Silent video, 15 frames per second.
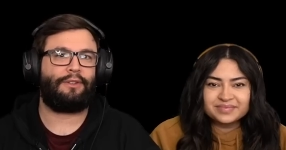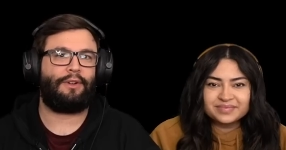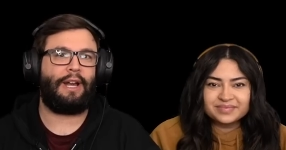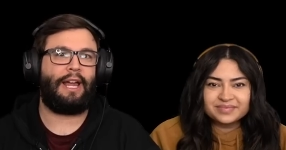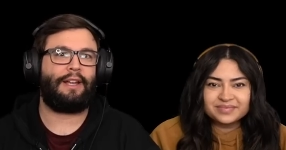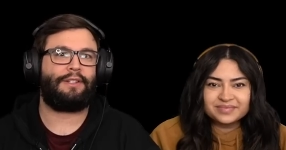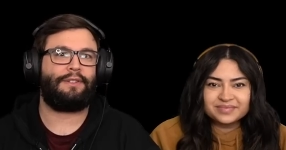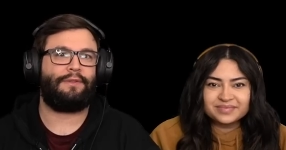
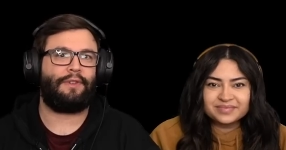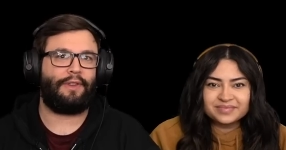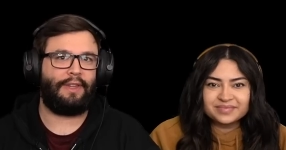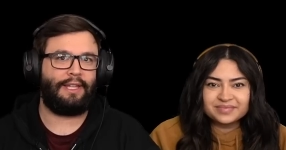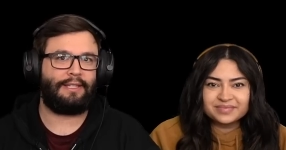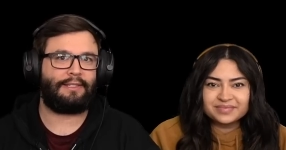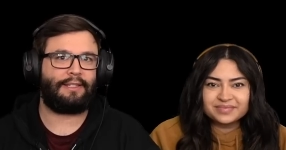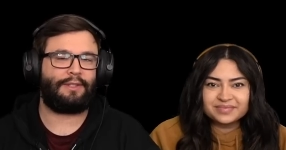Speaker 1: reaction for
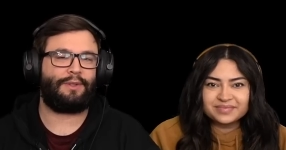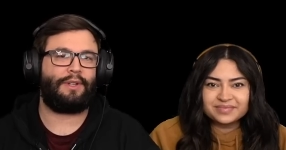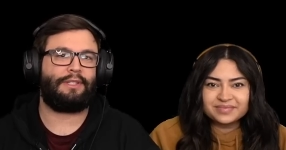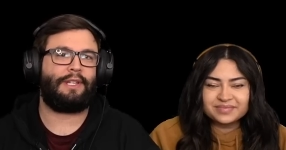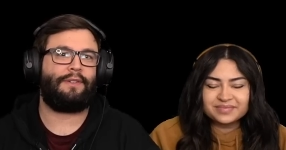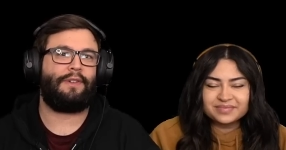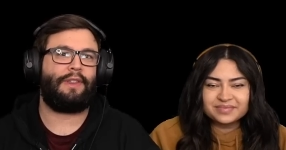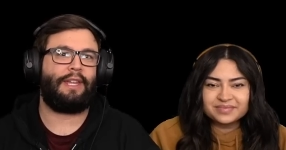this, as well as
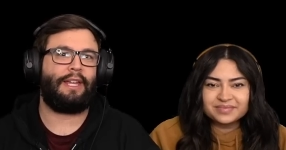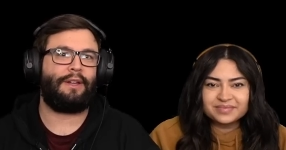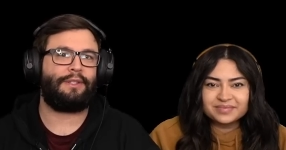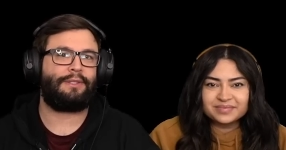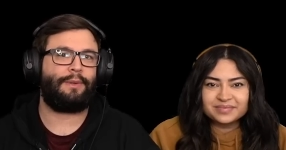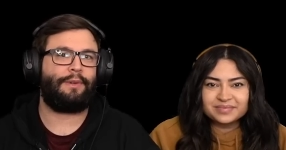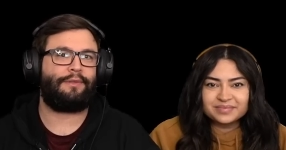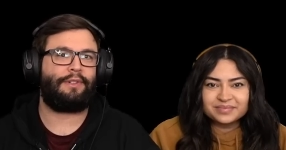everything
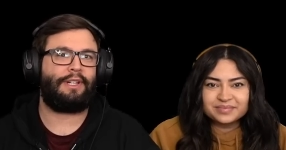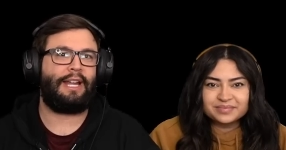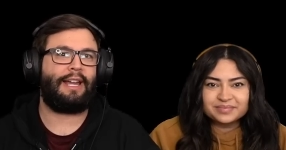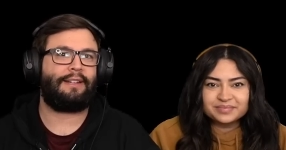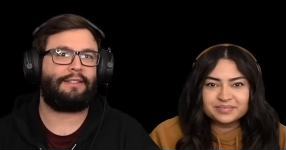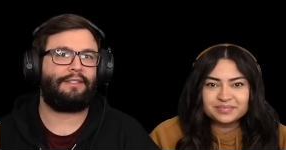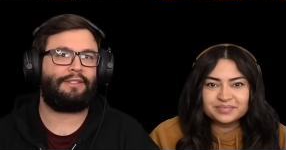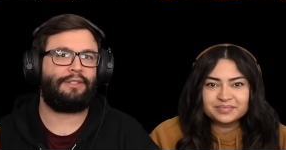else that we've
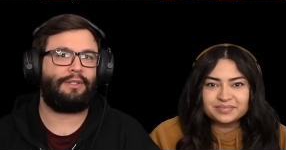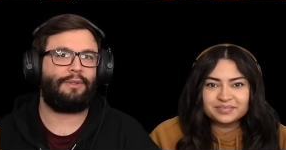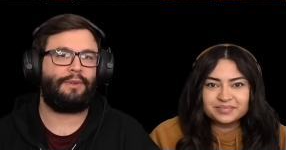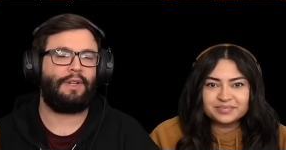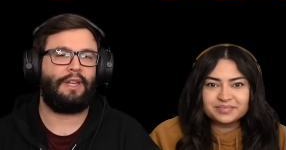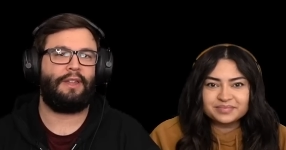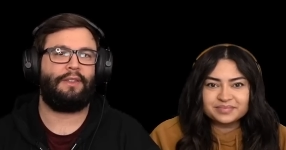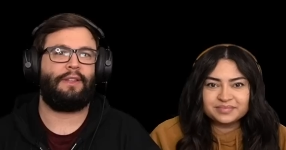reacted
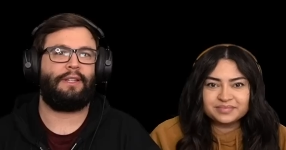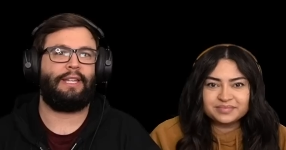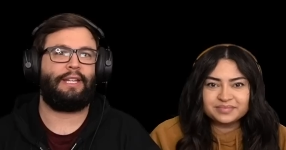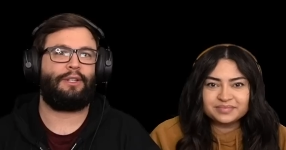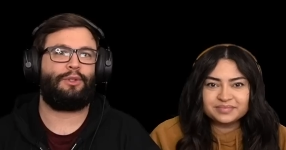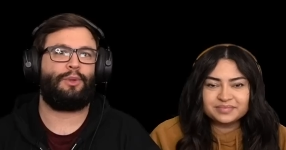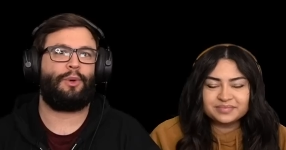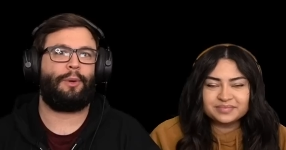to, the
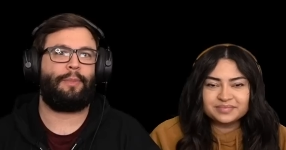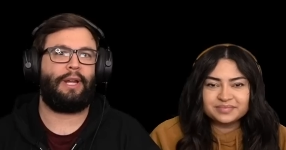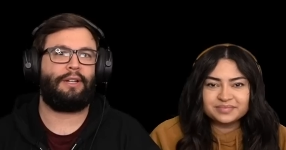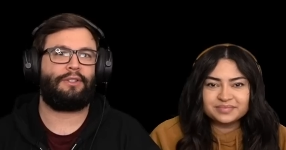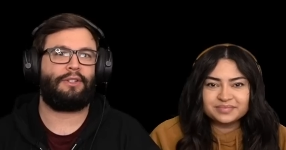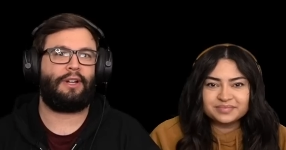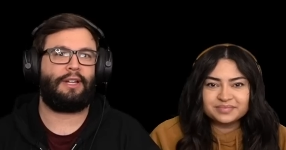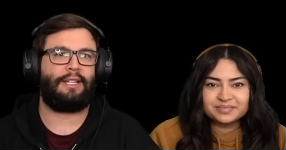link to our
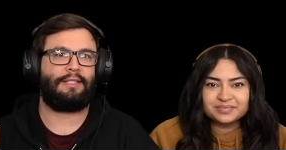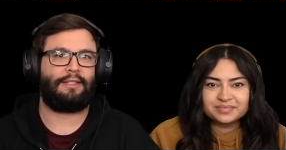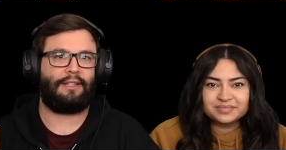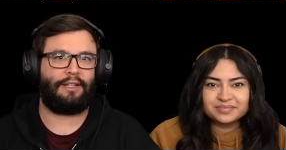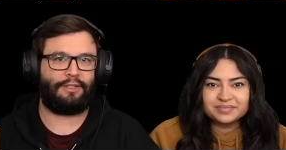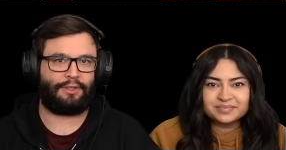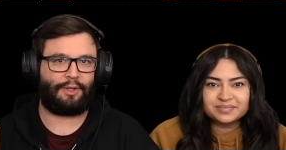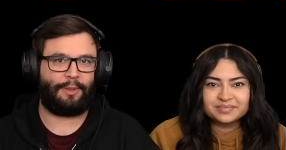Patreon is in the
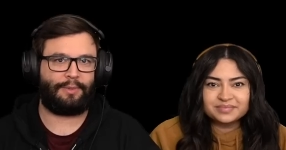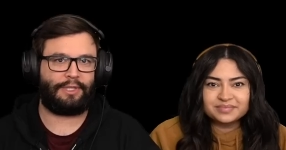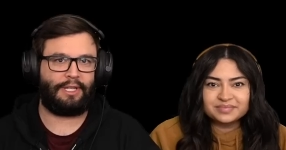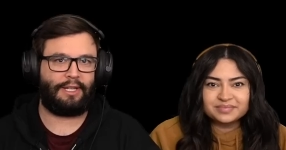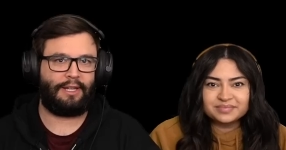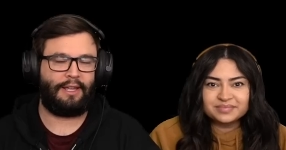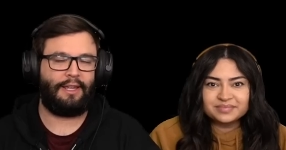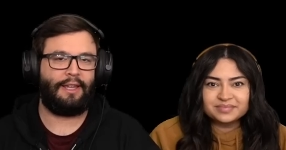
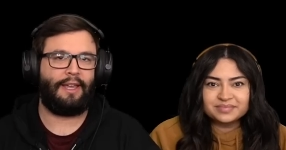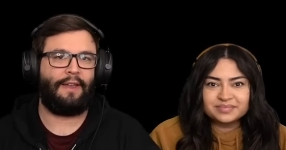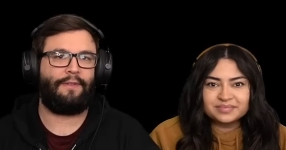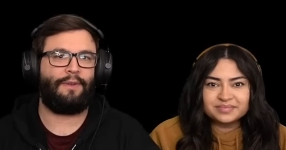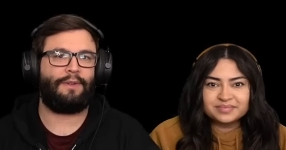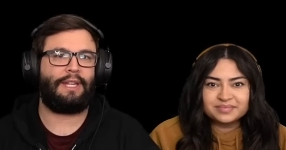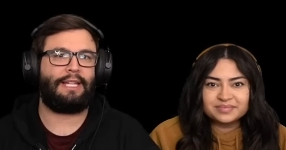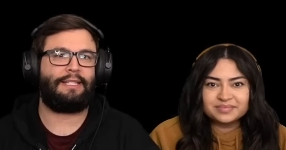description. If
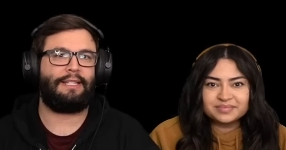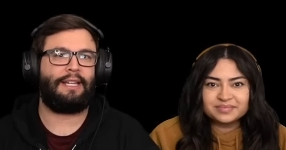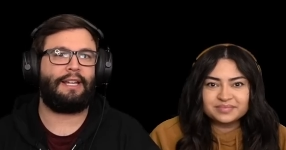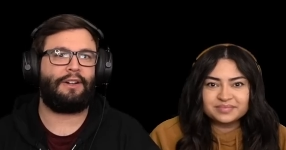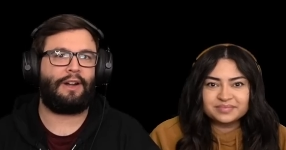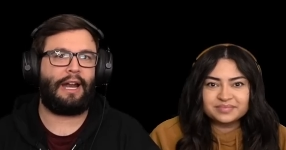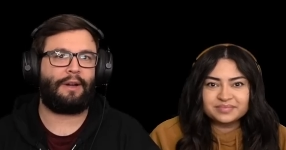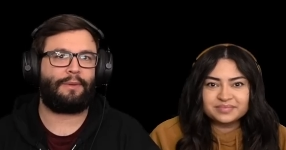you would like to
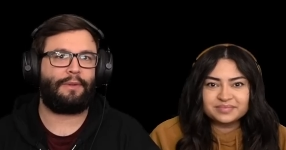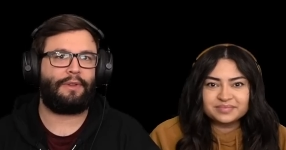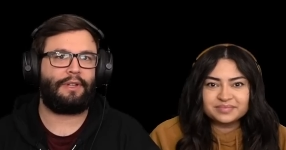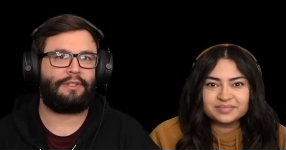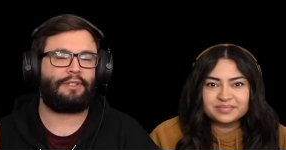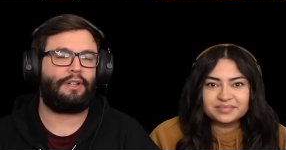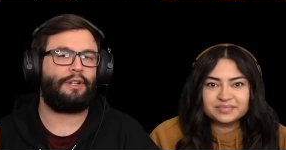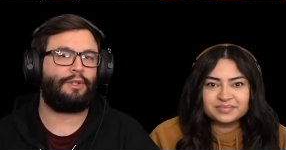interact with
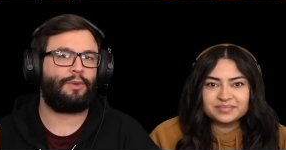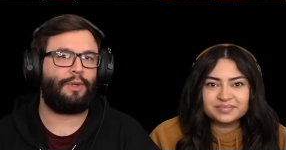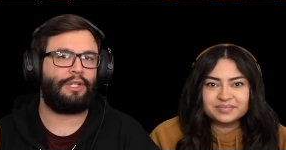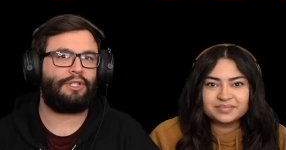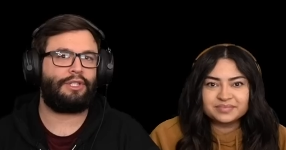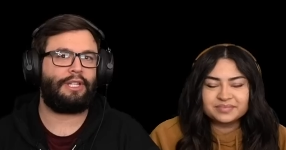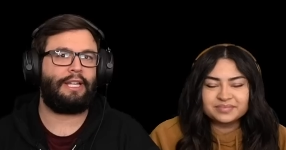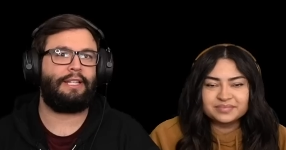us on our
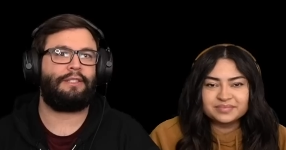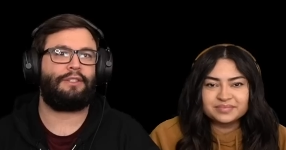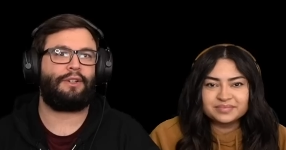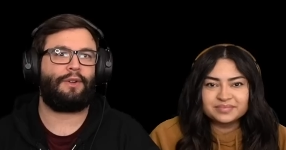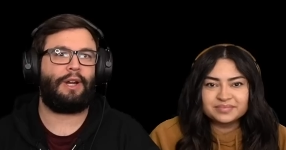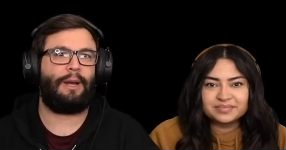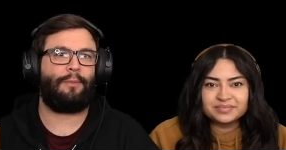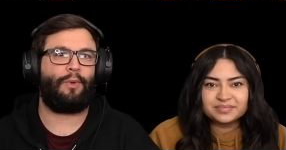Twitch,
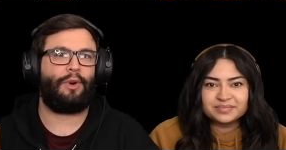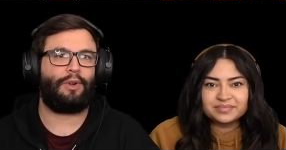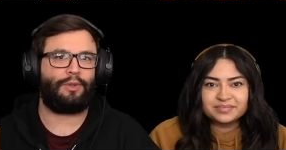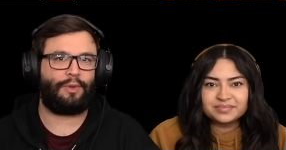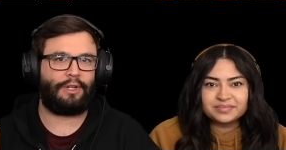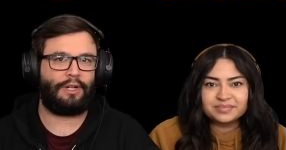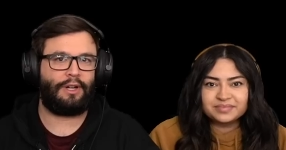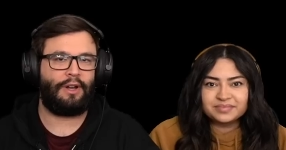Instagram, or
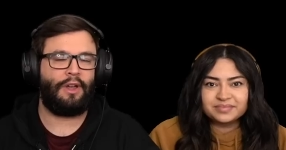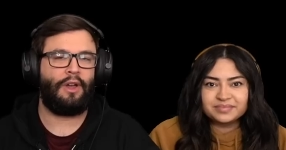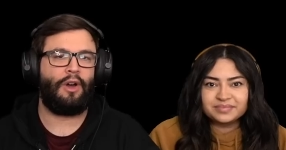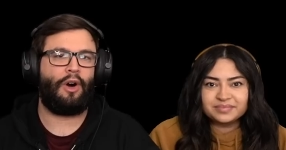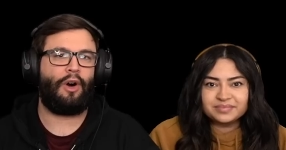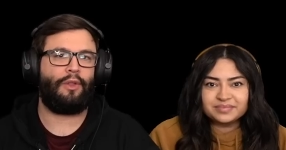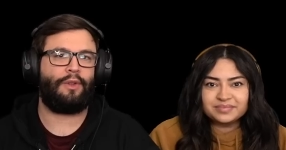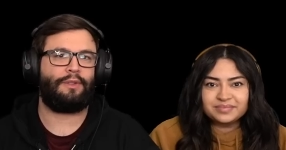Twitter,
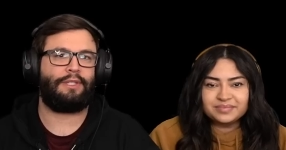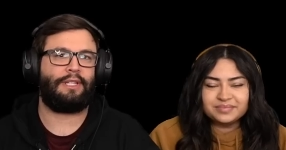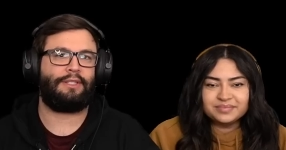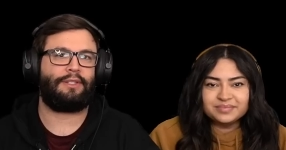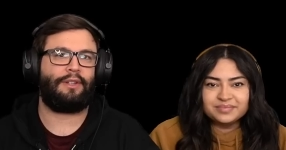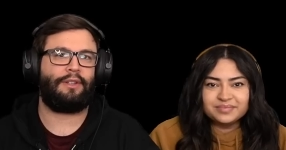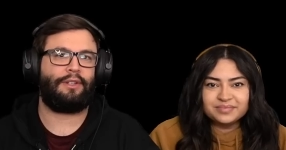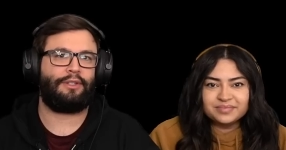all those
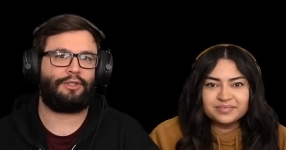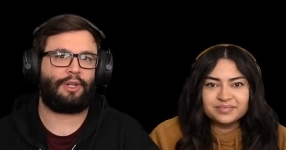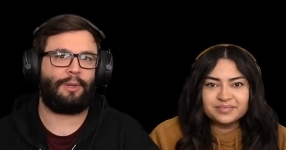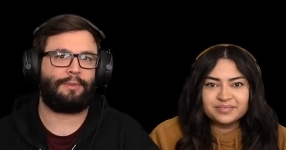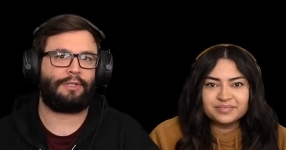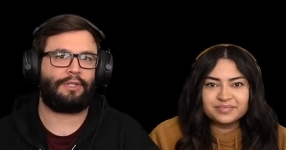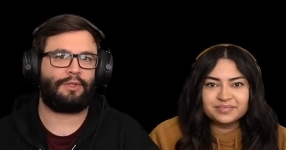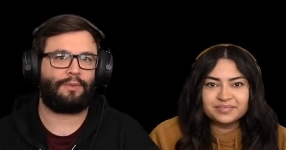links are in the
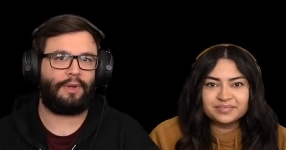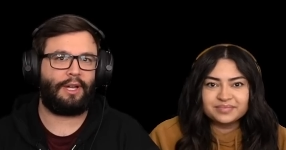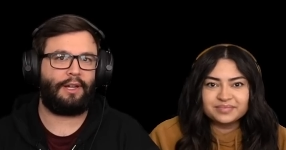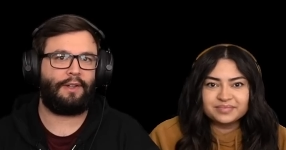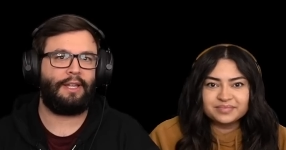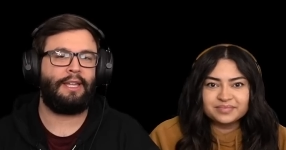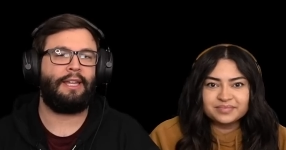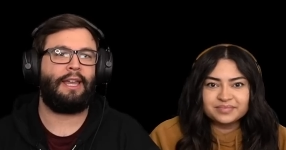description as
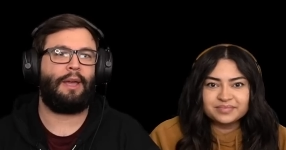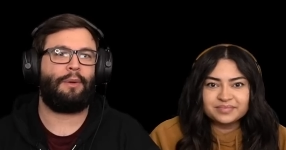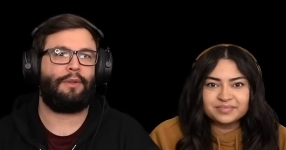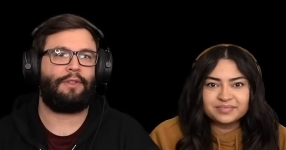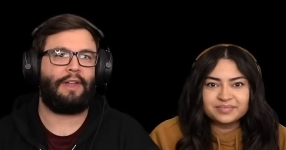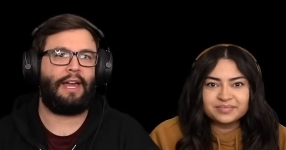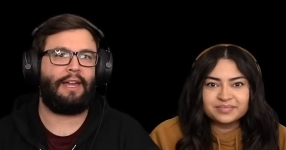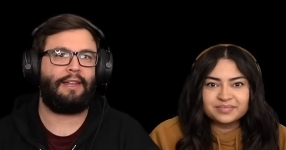well. And
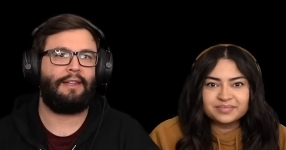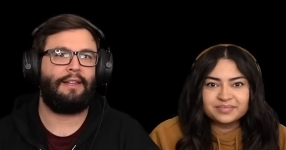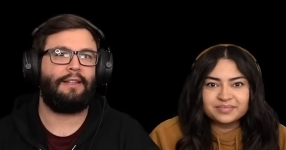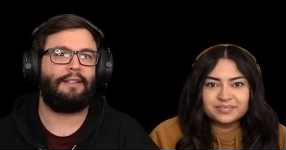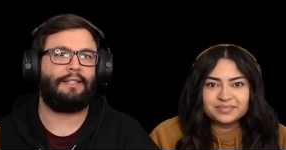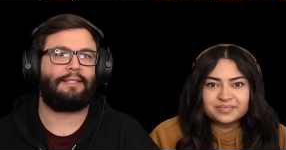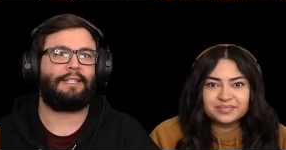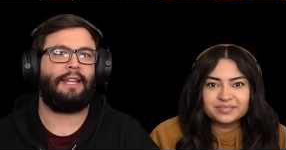with that,
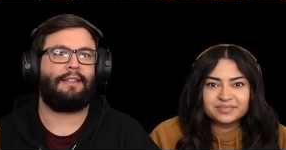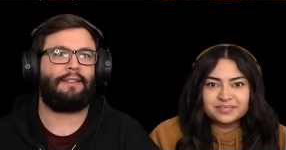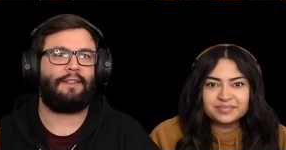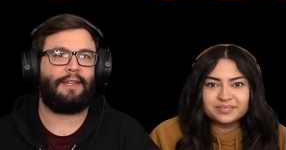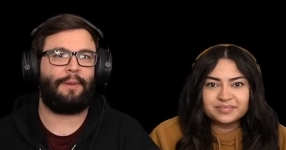let's get into the